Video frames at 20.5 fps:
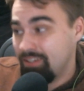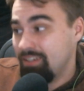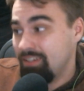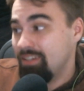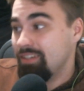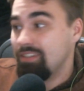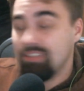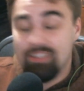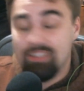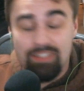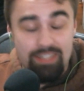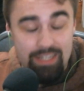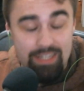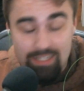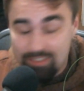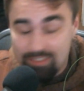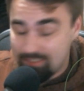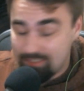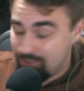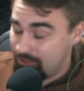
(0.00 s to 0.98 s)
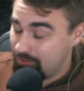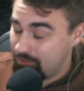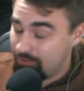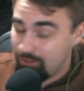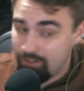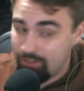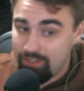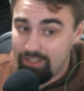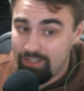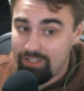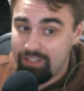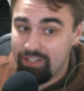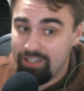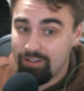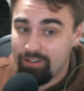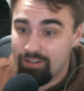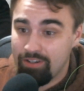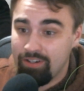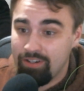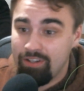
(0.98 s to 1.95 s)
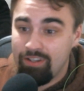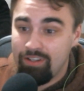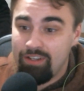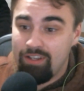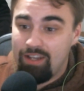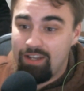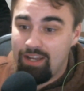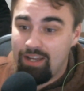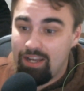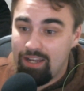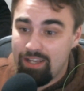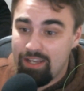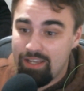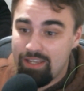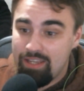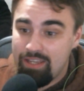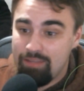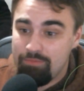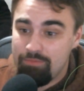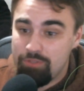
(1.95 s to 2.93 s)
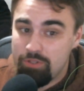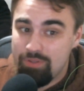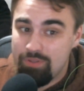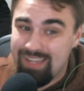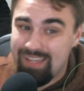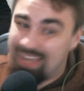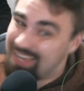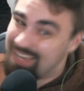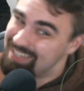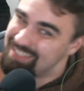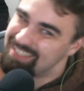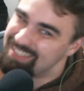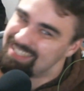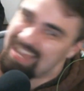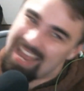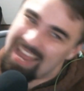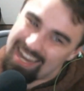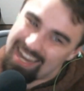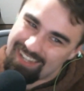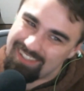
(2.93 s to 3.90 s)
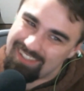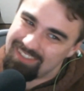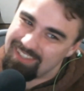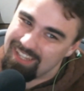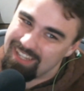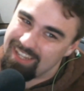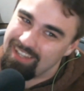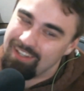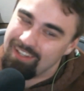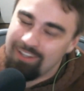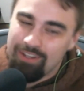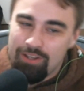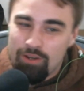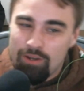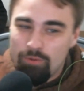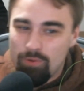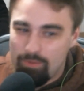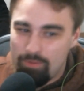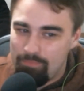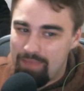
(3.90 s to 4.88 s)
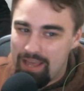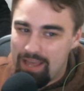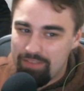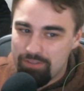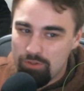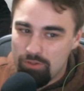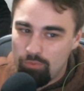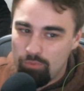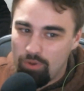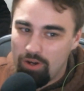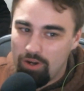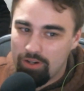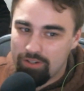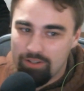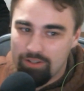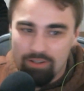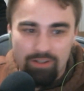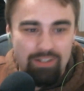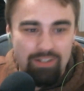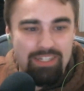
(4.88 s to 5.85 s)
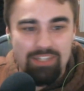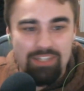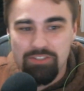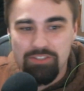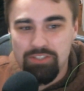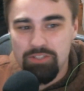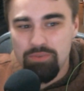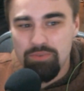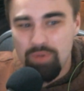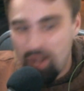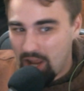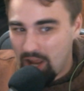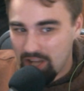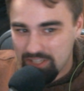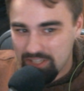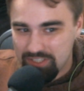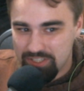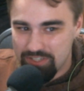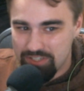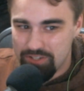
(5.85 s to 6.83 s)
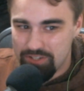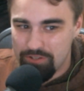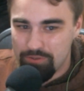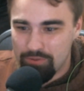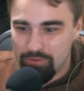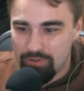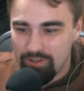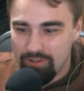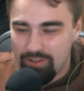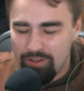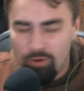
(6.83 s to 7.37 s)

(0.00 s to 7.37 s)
Yes, you've heard it here. I am doing exactly what Matthew Walker tells you not to do.